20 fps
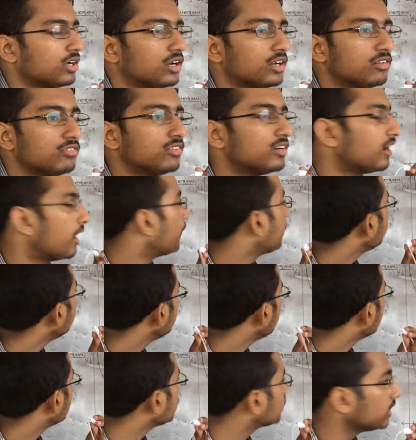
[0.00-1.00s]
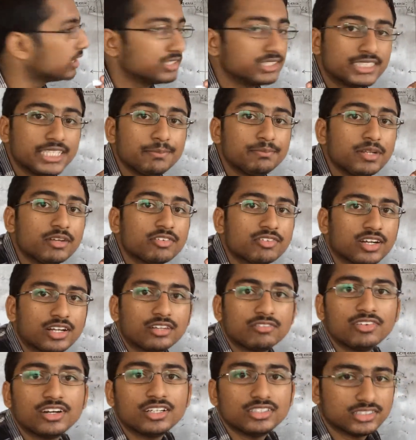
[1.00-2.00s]
the concept of
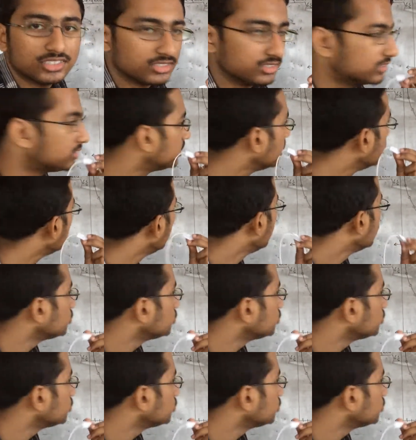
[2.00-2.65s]
convergence.